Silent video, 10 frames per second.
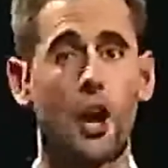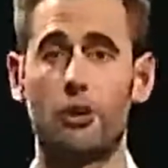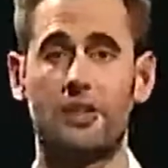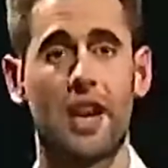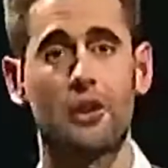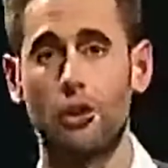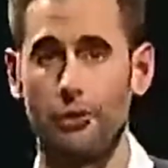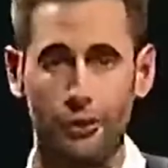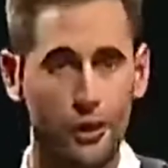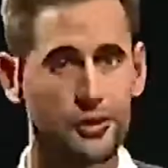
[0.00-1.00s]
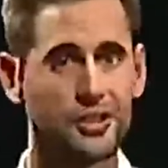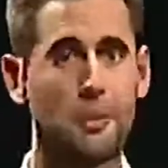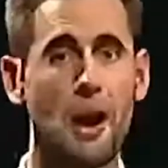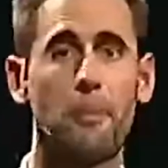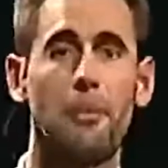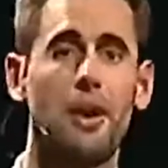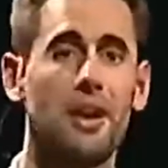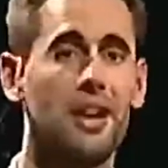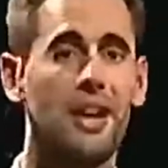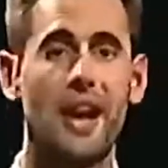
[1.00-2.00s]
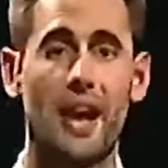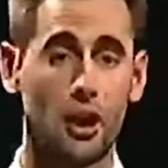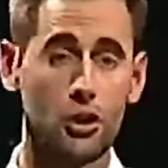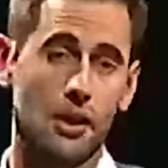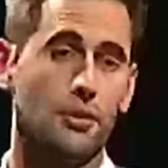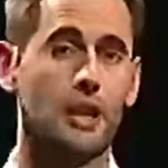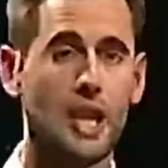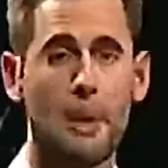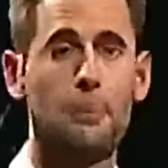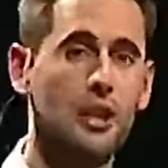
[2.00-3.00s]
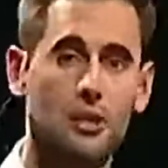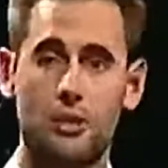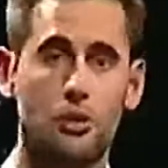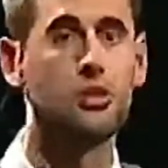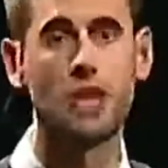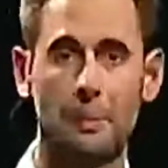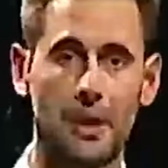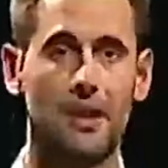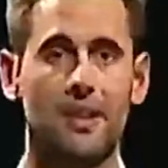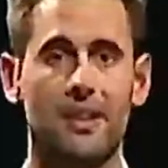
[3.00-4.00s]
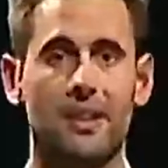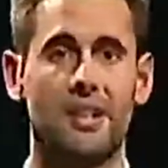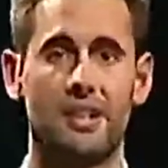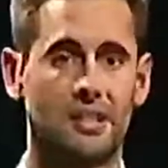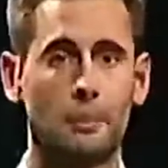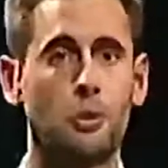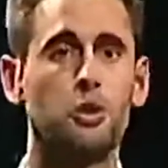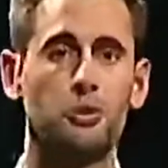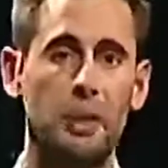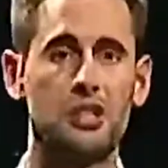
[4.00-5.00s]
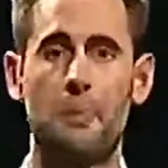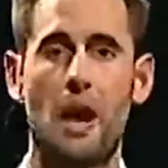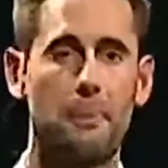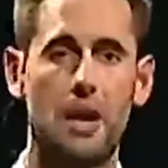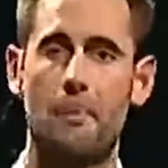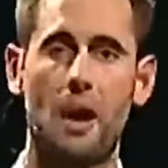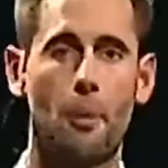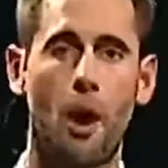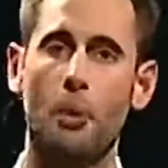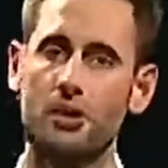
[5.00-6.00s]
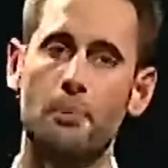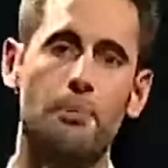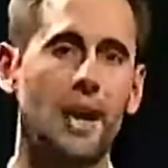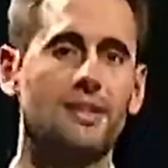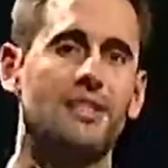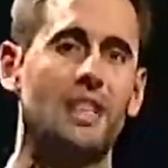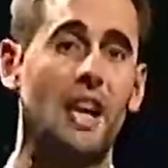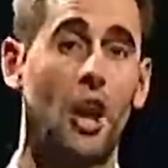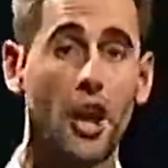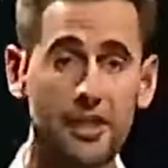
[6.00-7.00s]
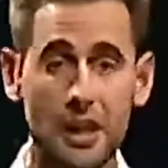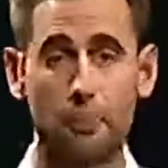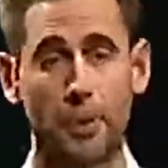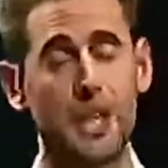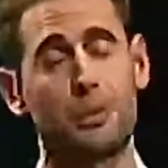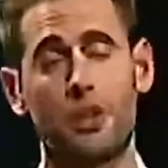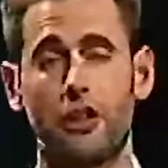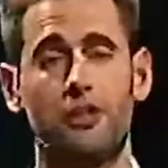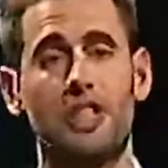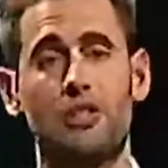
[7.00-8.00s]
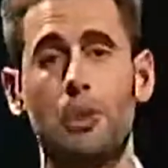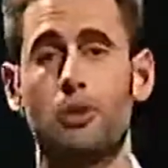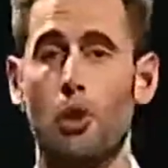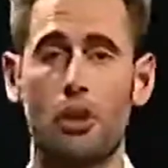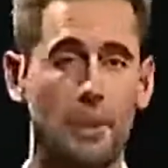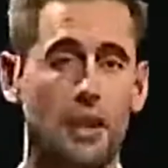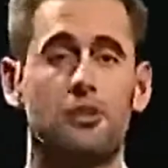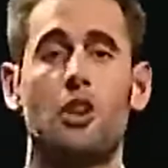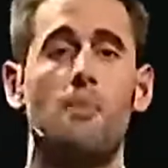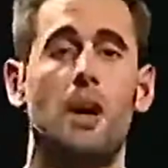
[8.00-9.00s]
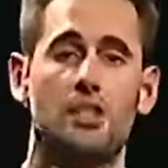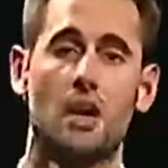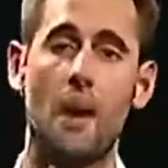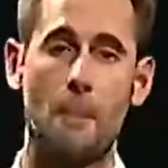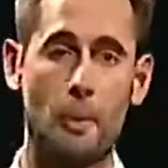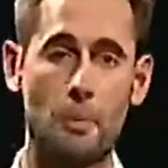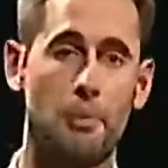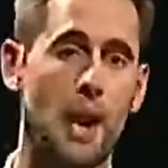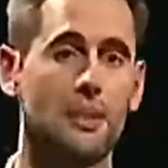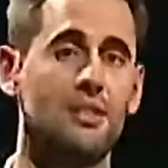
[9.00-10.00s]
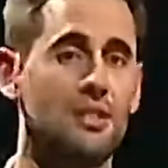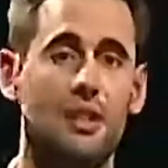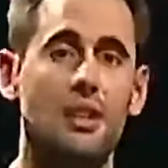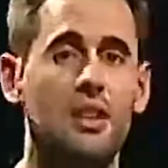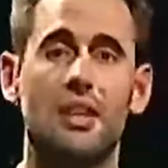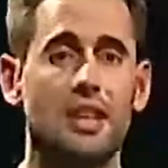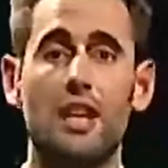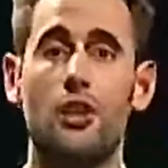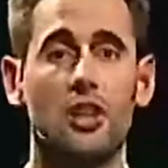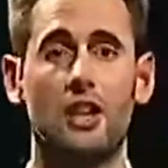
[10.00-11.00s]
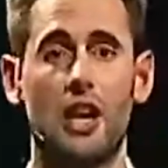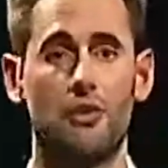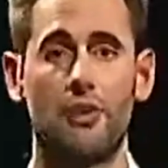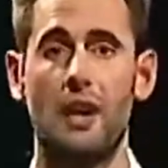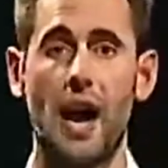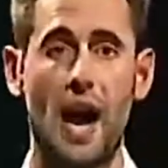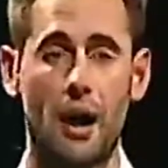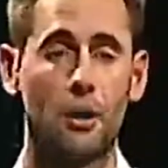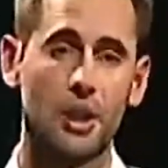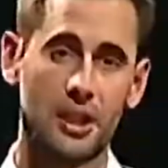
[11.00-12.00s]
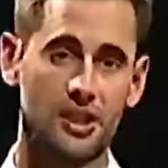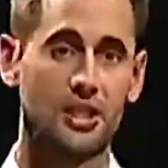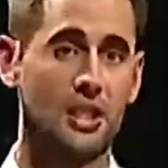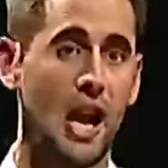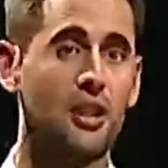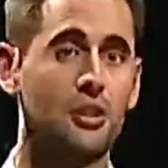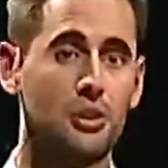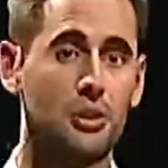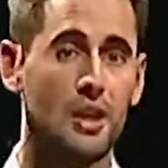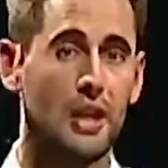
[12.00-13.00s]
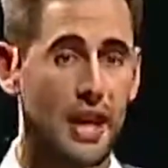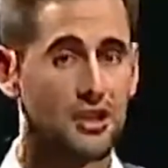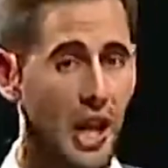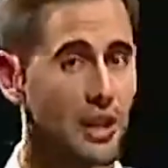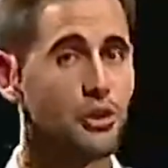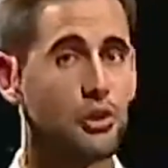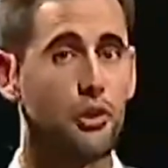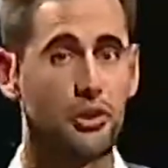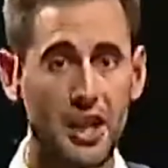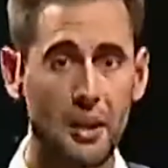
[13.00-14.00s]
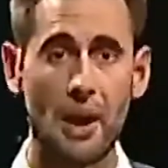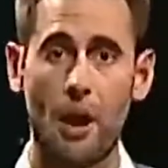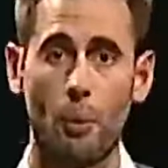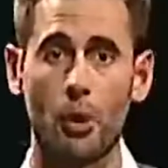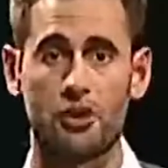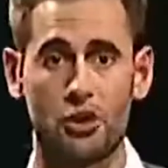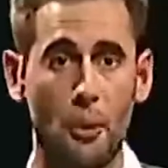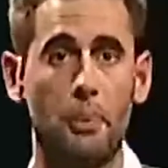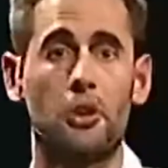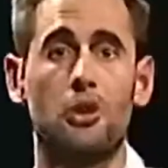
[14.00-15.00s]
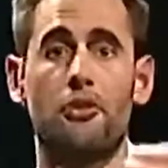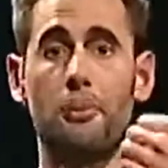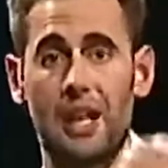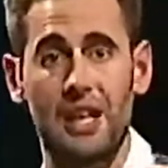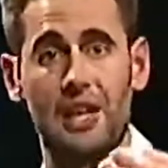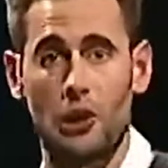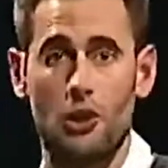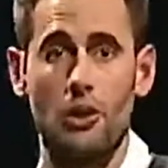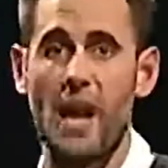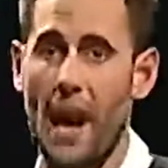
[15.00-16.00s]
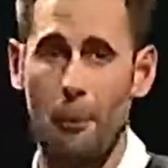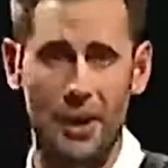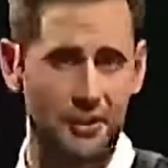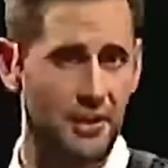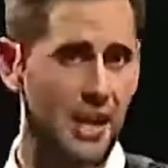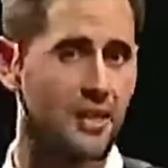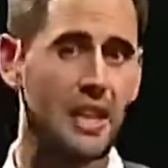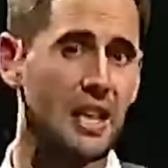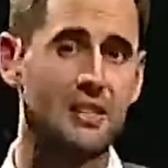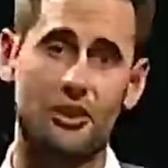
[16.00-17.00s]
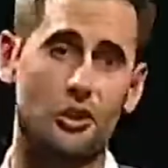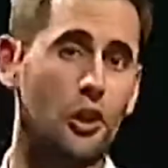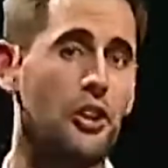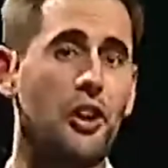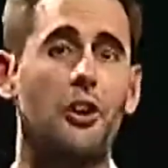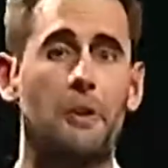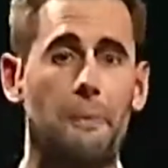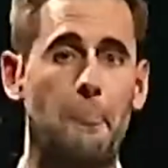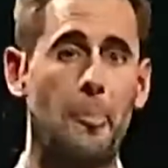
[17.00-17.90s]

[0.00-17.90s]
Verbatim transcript: I could tell you all the verses about prayer. And I could even get up here and do something, some cool speech about prayer, but I wasn't practicing it. And I think prayer is one of those things, we talk about it so much, but we practice it. Yeah, not enough. Uh, I want to encourage you and challenge you. Think about what's stopping you from getting alone. And whatever that thing is, it's got to go.